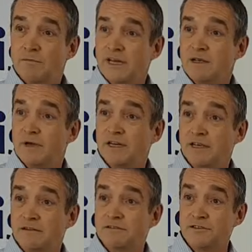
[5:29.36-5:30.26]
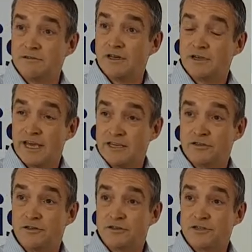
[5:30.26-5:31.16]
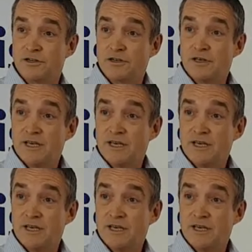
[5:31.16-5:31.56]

on many, many occasions.